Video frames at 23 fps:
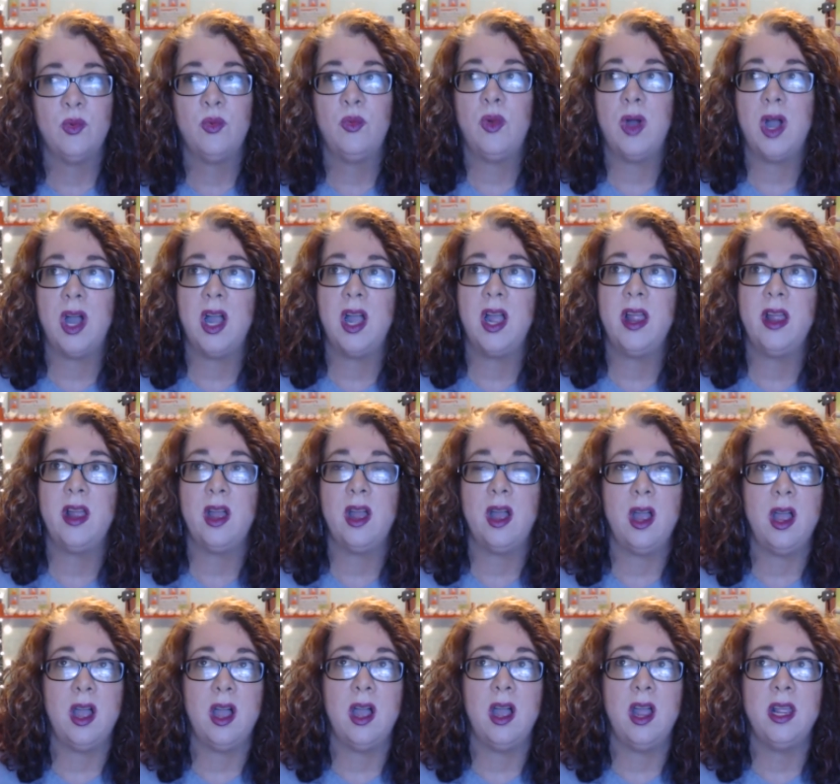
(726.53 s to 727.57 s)
Why
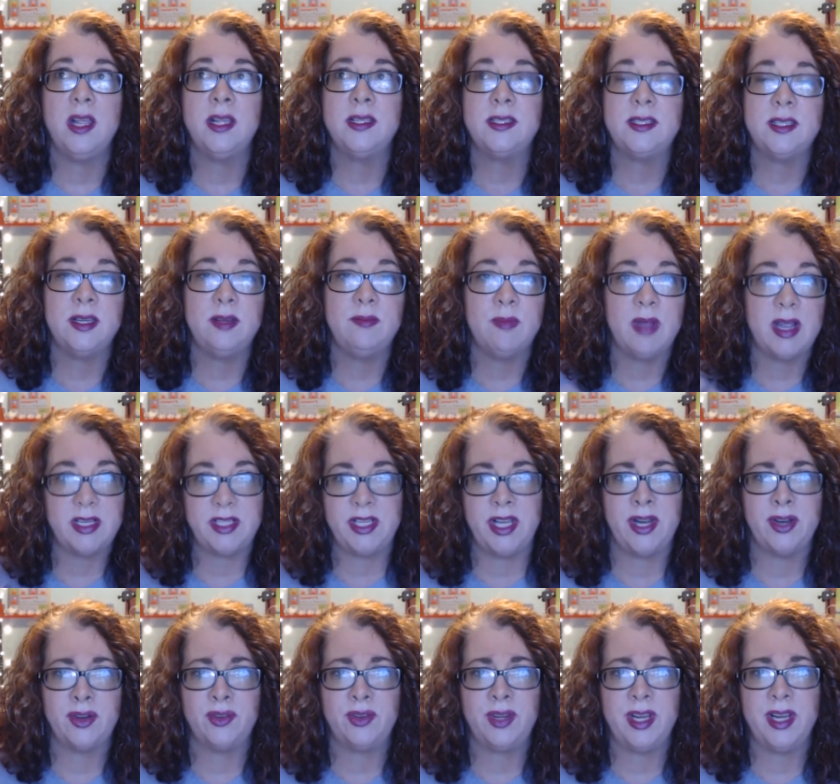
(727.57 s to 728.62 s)
isn't my
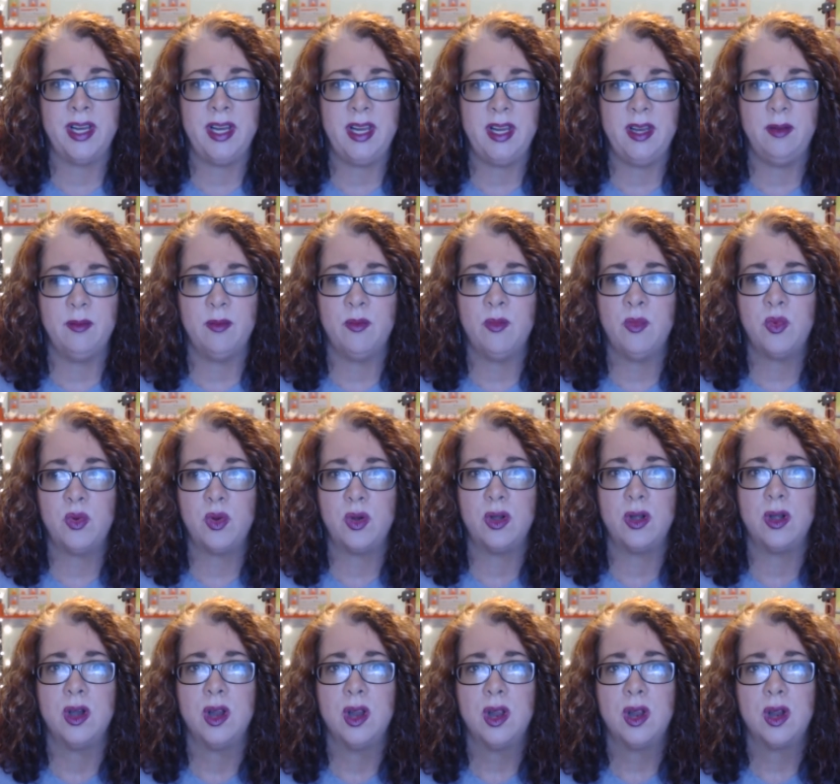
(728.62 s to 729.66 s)
channel getting
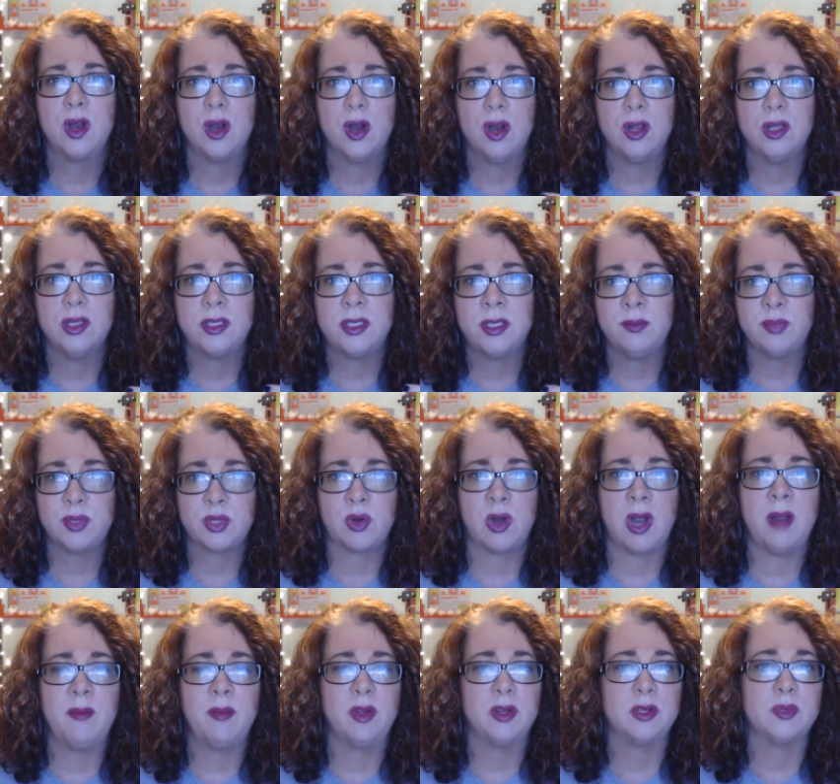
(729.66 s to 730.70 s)
more
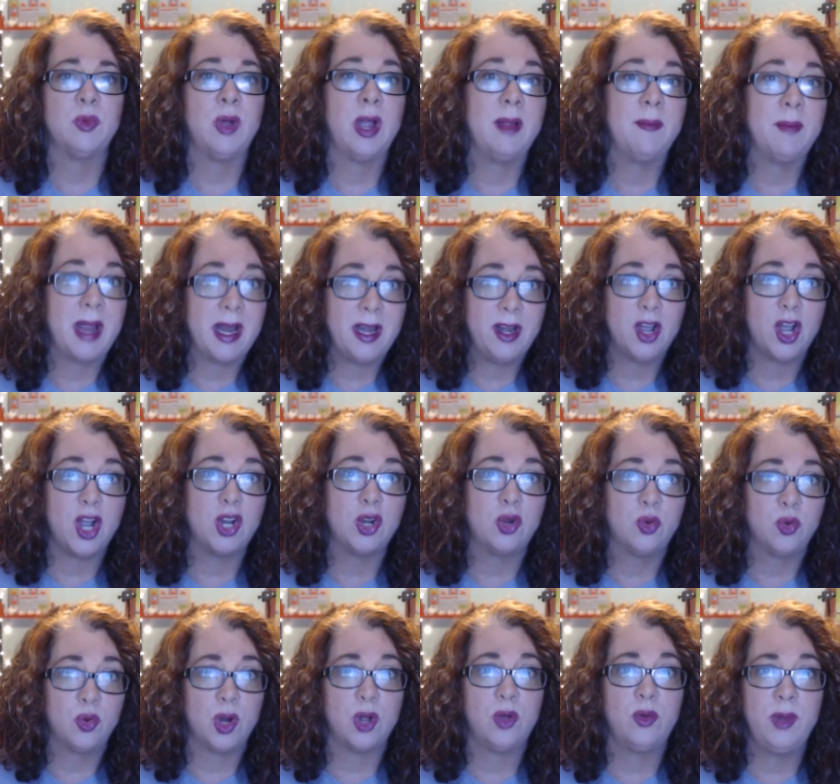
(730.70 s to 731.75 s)
subscribers? Why am I not
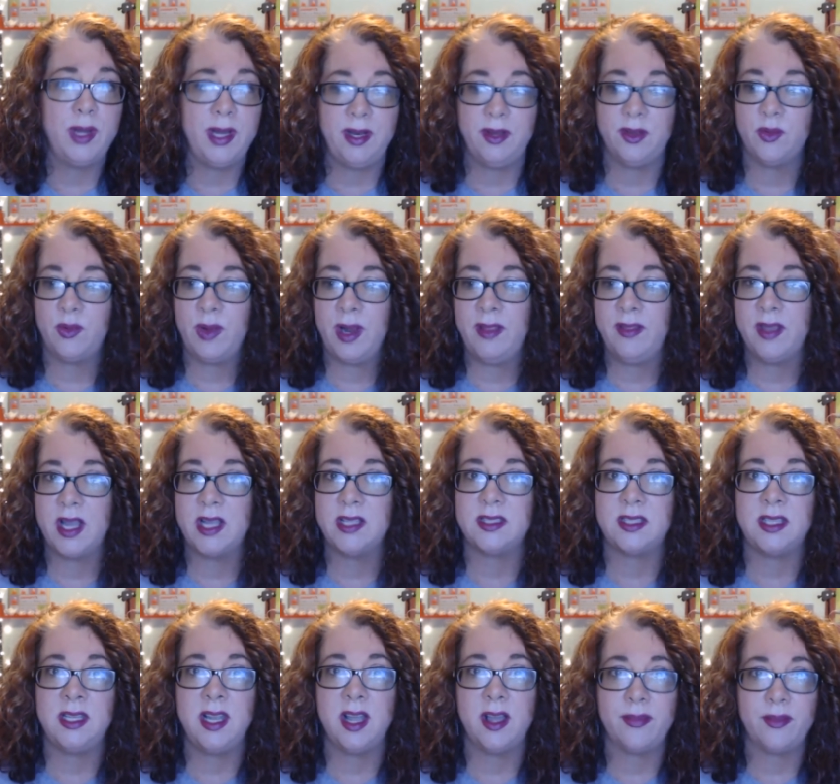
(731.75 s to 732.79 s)
growing the way that I
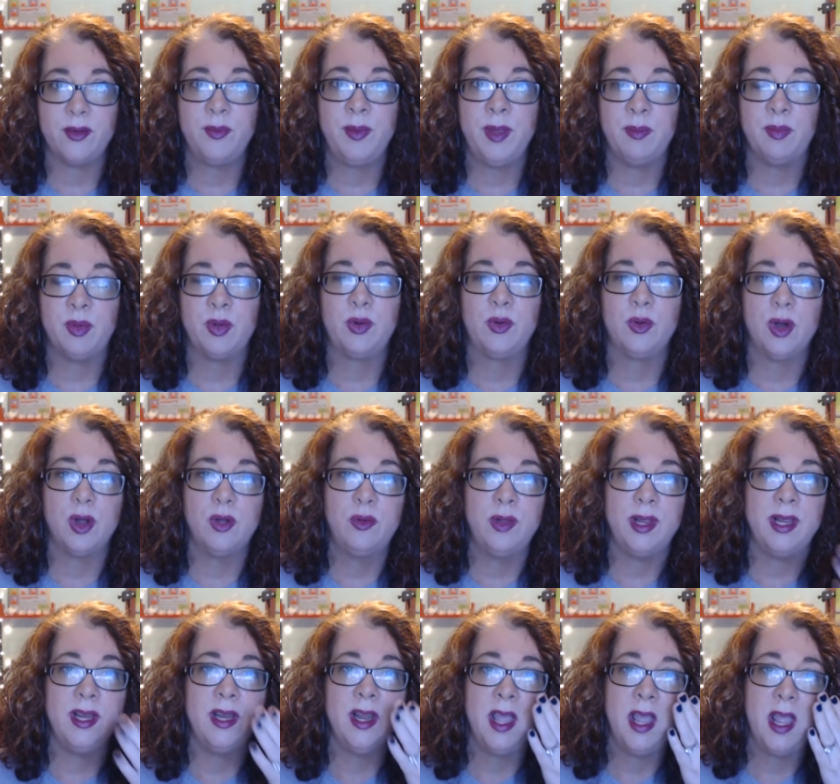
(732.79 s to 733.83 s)
see other people
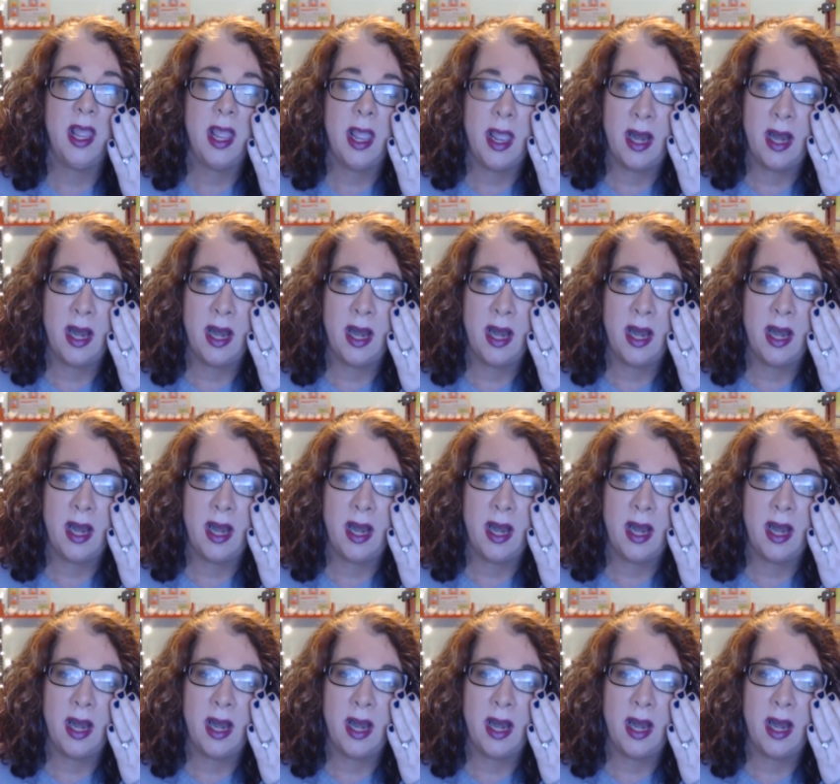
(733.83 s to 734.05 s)
growing?